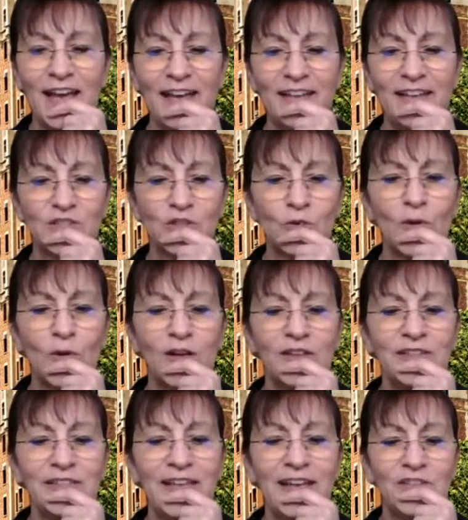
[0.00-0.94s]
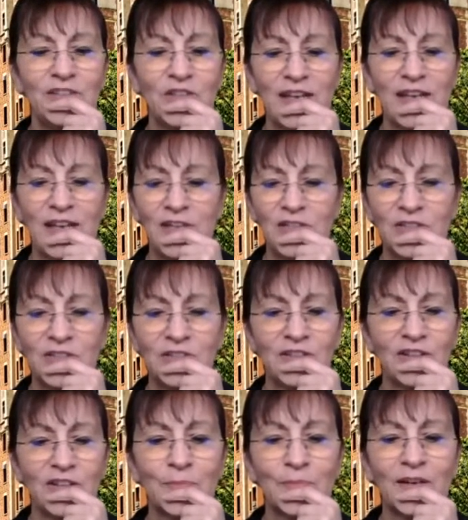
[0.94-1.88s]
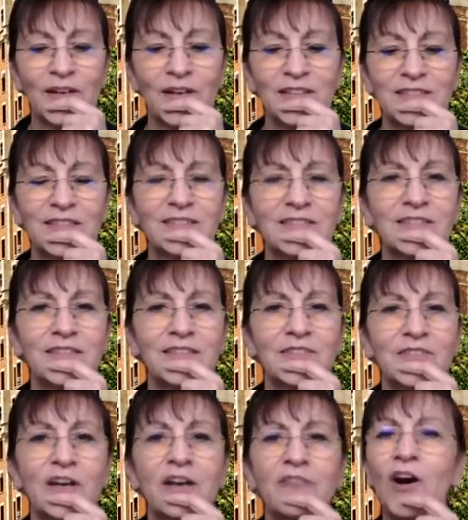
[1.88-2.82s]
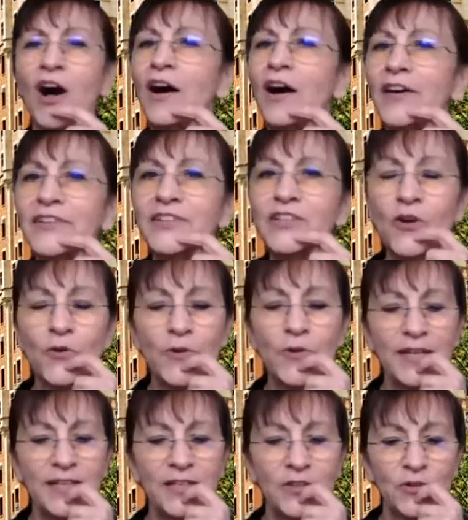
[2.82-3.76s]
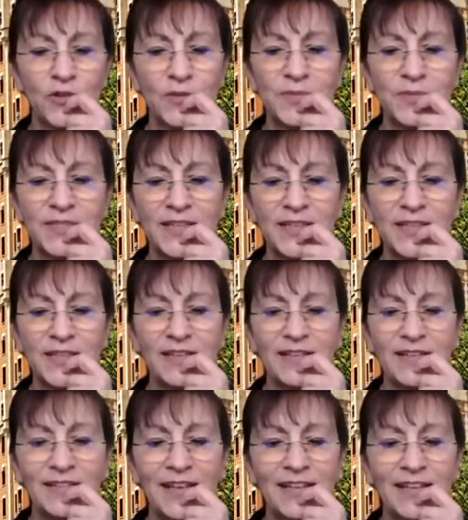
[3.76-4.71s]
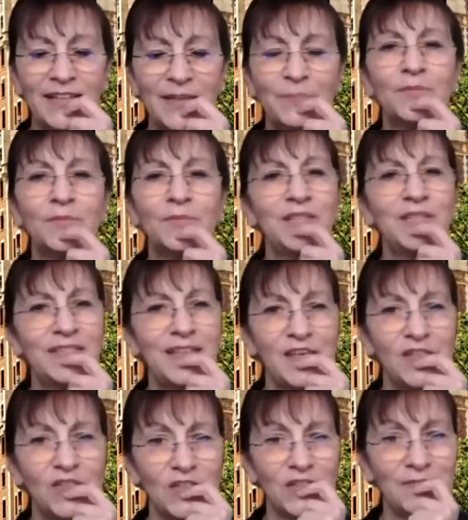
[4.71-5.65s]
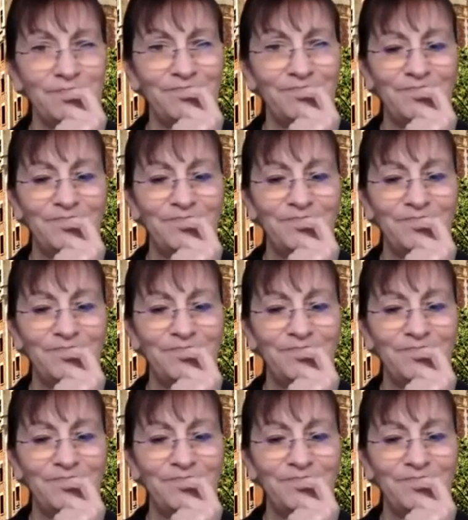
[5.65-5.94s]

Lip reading: and quality education are processes of ongoing norm setting and implementation?